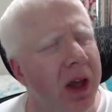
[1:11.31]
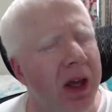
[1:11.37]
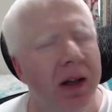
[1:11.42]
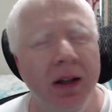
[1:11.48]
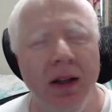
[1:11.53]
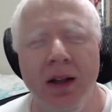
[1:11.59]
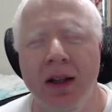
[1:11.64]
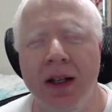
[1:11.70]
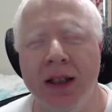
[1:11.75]

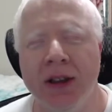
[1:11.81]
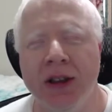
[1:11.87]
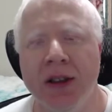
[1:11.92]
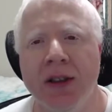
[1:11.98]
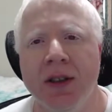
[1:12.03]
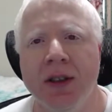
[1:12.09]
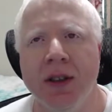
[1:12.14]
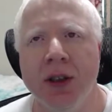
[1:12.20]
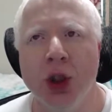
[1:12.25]

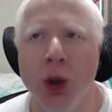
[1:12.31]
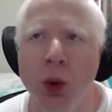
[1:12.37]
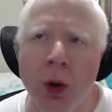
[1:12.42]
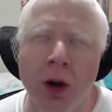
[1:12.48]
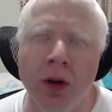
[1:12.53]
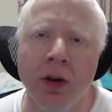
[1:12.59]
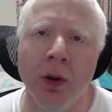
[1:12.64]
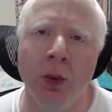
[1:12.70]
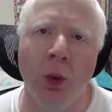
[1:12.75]
Legend
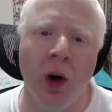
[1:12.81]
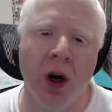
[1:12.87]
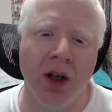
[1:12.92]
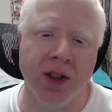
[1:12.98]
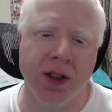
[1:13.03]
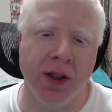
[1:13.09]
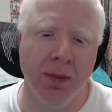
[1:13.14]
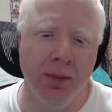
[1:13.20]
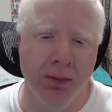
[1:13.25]
200
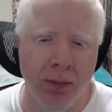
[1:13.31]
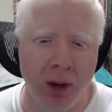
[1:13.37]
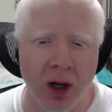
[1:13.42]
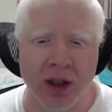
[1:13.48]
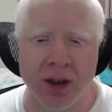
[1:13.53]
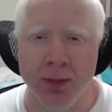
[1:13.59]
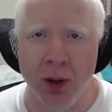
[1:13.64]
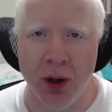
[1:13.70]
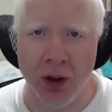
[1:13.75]
watt
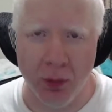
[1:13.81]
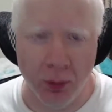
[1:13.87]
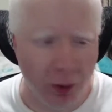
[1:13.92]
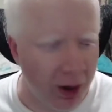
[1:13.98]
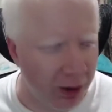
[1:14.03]
box mod.